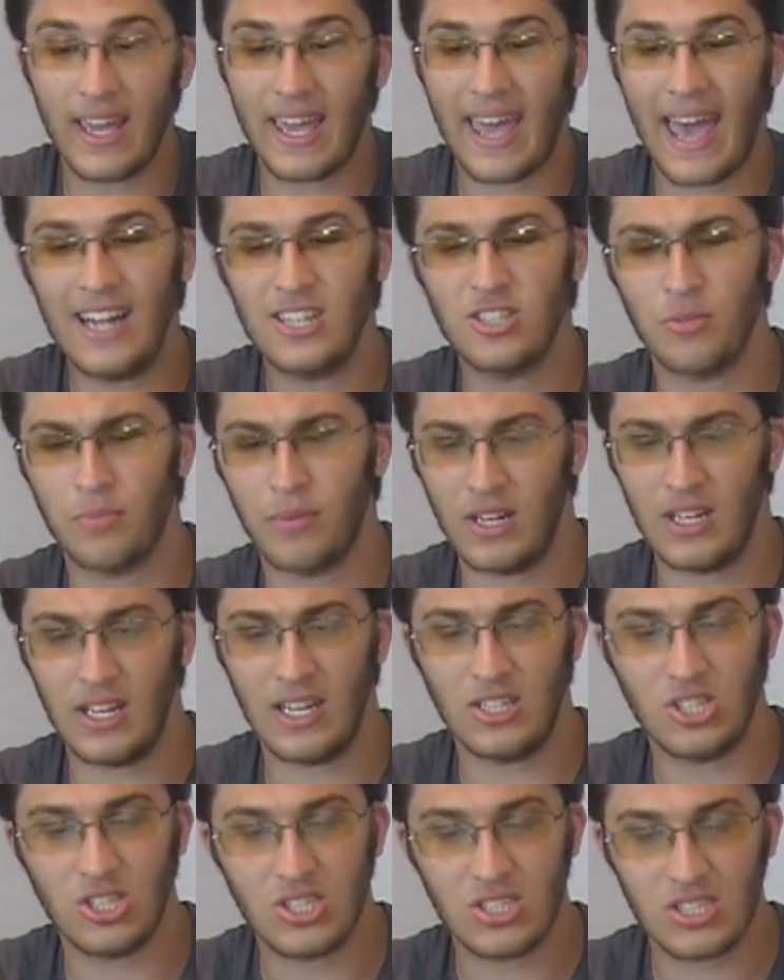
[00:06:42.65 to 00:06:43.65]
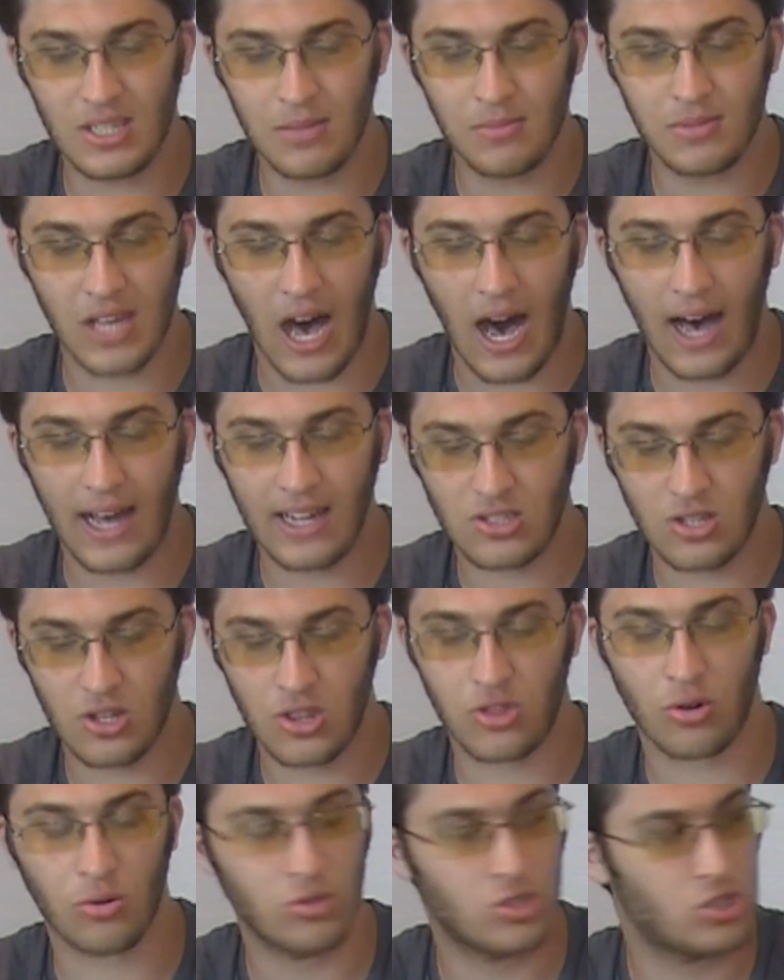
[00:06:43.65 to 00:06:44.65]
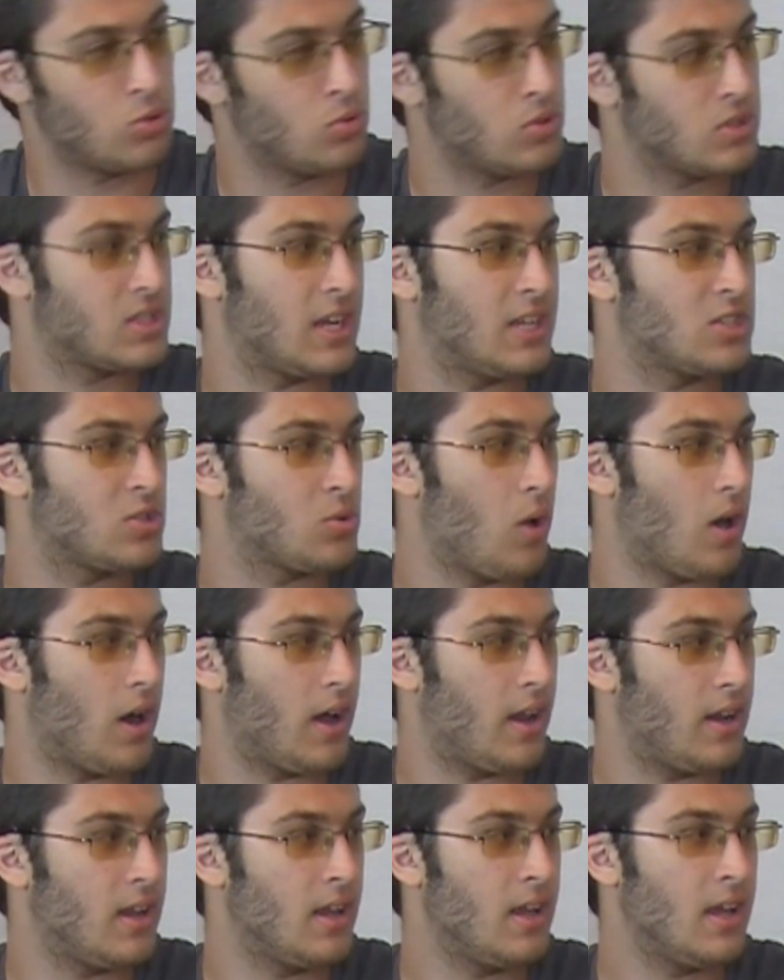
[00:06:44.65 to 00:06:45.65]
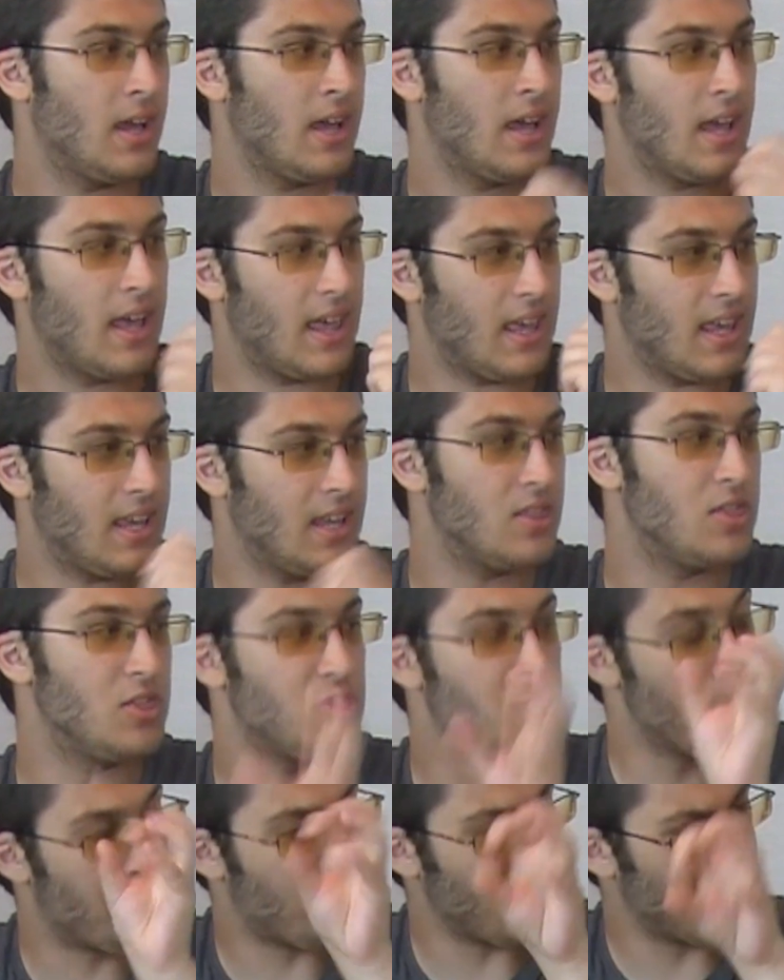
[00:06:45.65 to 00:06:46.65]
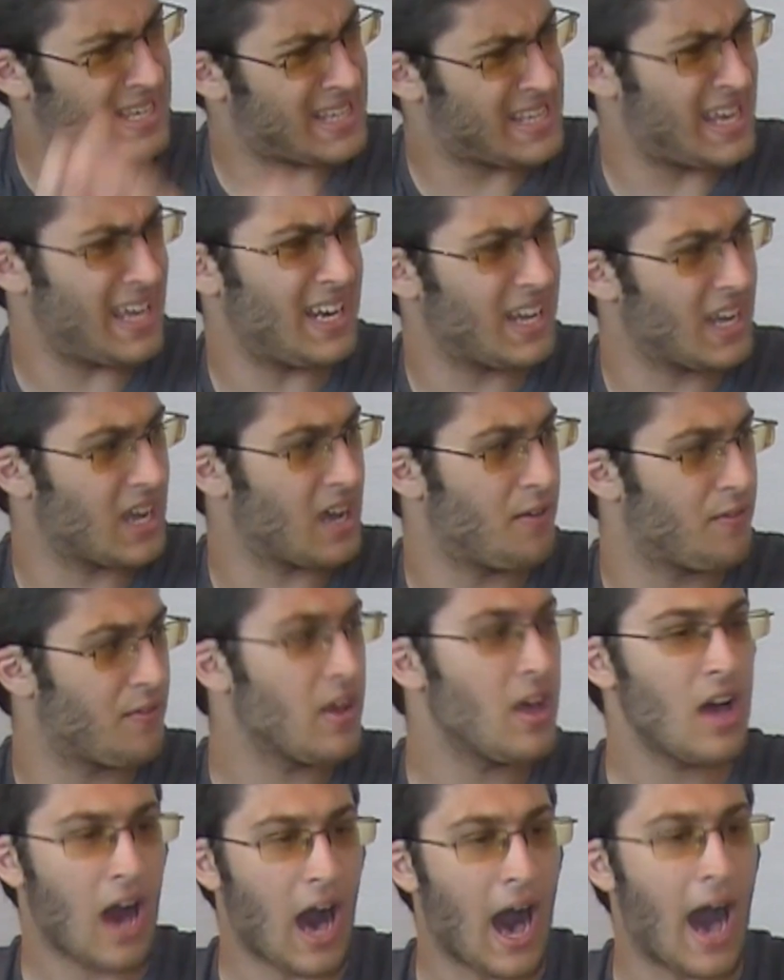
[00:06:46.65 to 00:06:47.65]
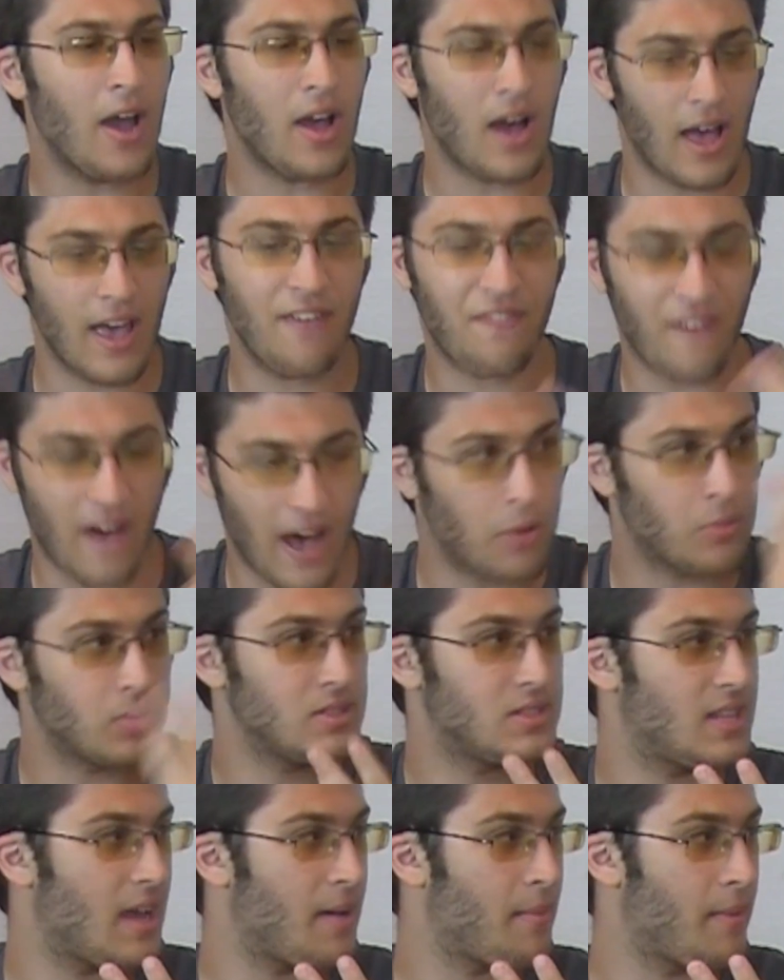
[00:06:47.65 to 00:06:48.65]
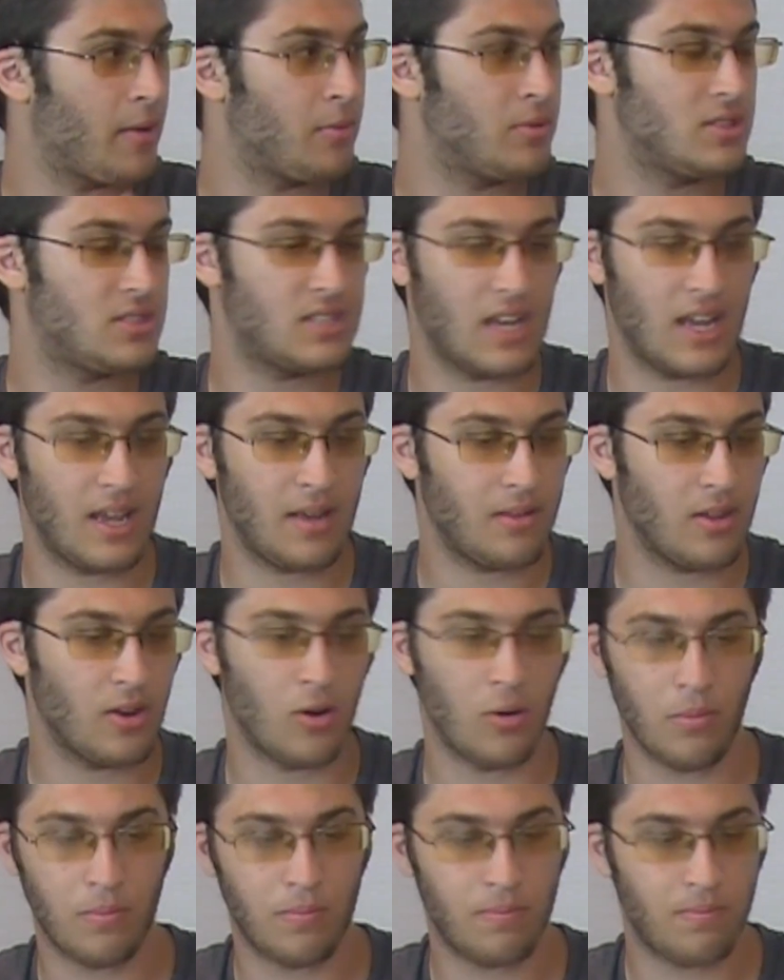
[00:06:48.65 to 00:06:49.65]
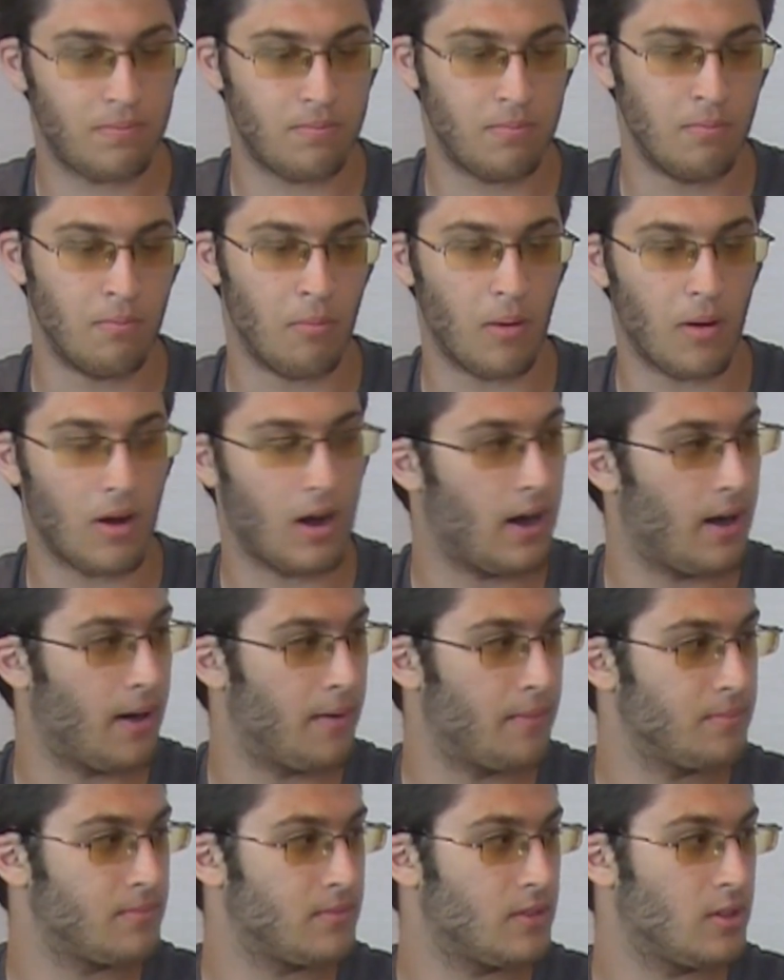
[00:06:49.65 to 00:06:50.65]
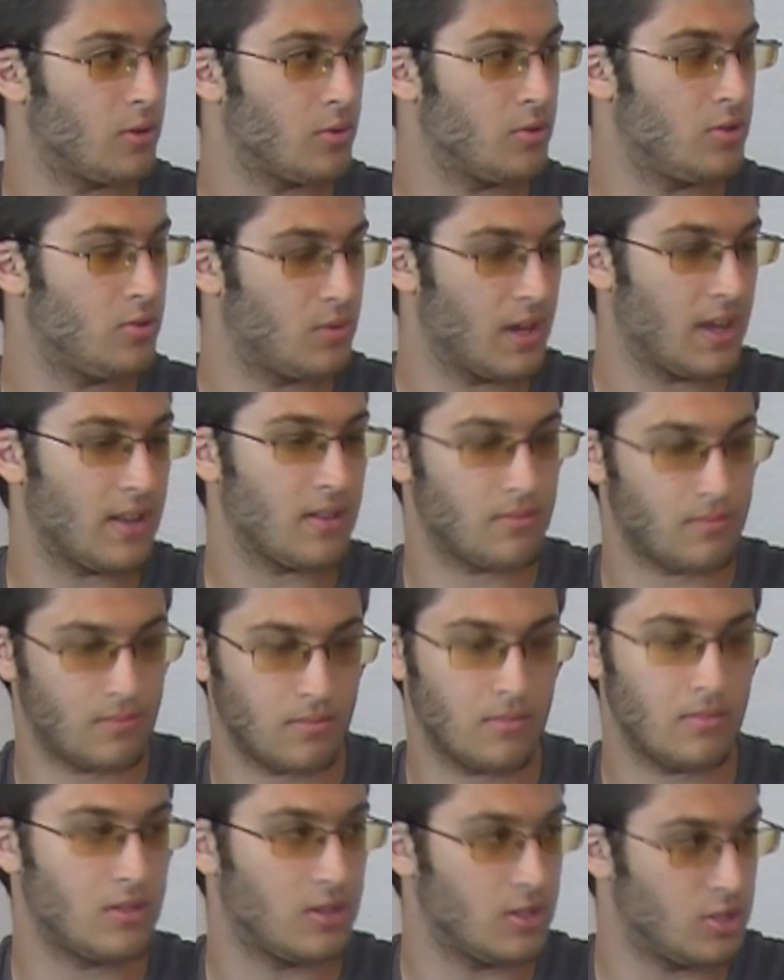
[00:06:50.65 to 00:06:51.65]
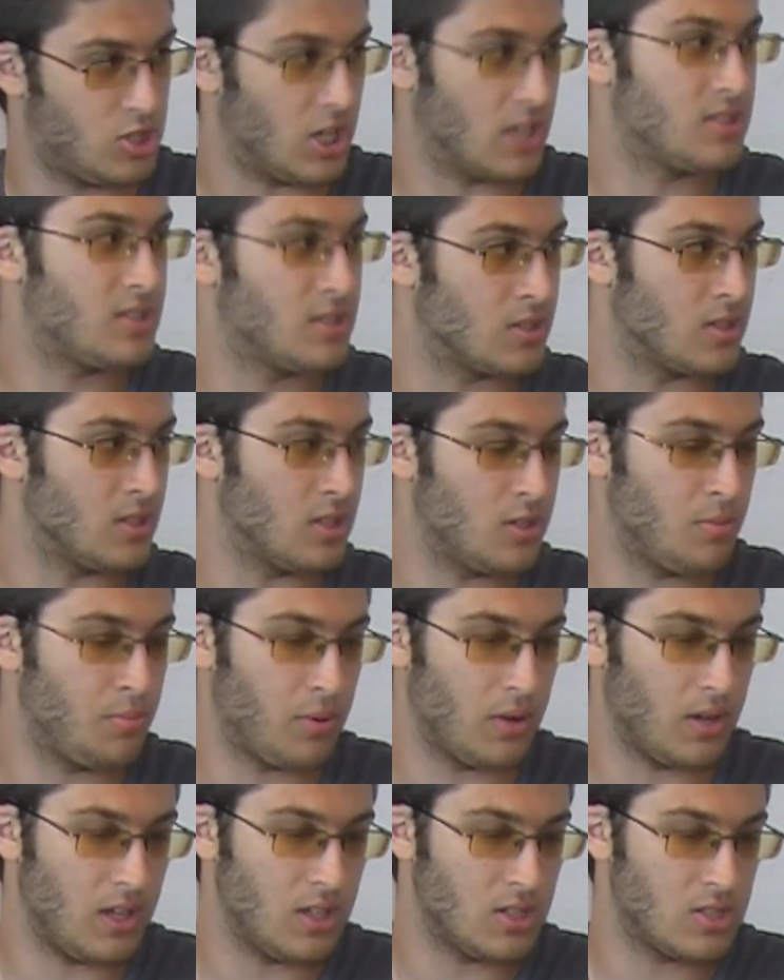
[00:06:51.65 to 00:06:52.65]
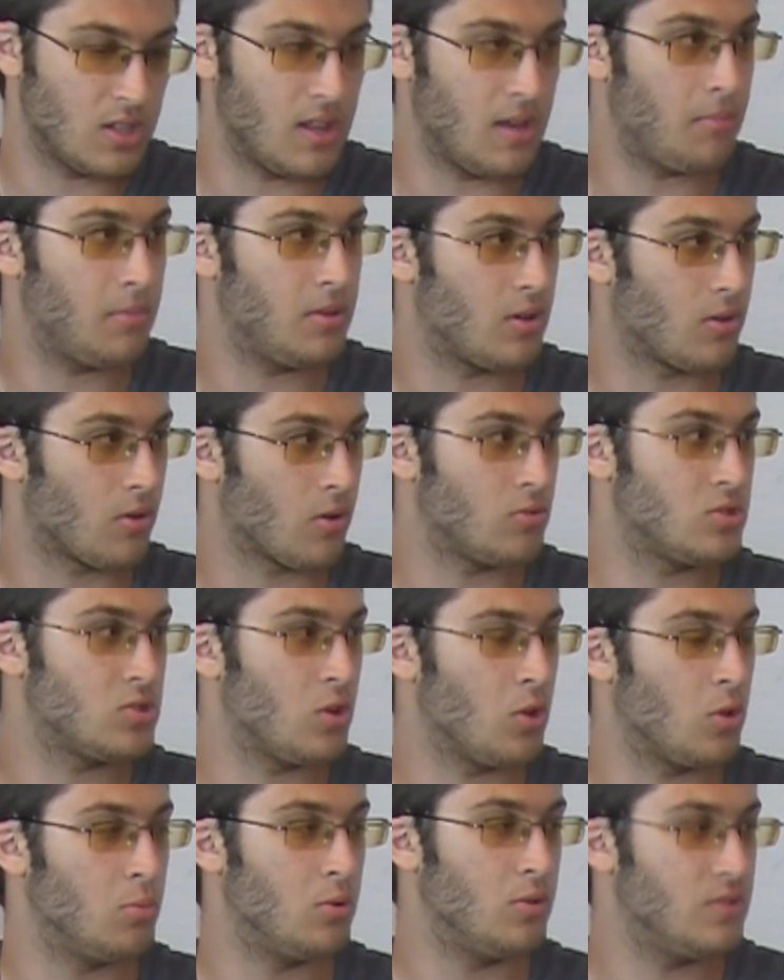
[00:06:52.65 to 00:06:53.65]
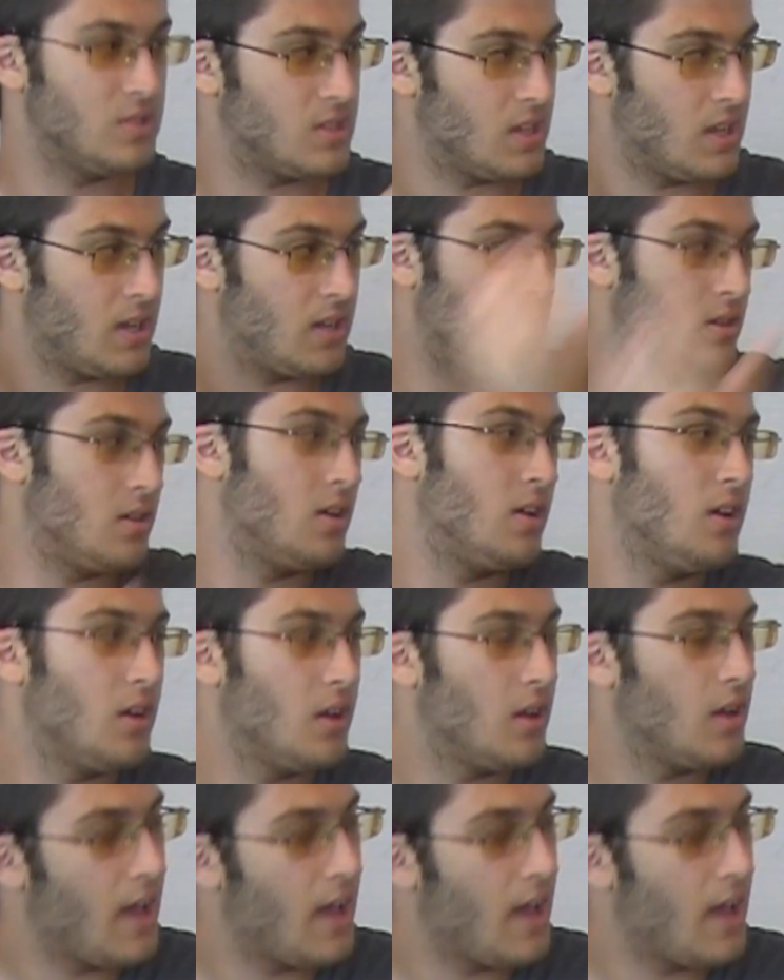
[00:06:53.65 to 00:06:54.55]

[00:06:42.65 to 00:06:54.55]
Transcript: They're playing catch-up, but it just seems odd to throw Suicide Squad in the beginning of... If I was them, I would say, you get the Justice League, you put each of them in their own solo movies, and then,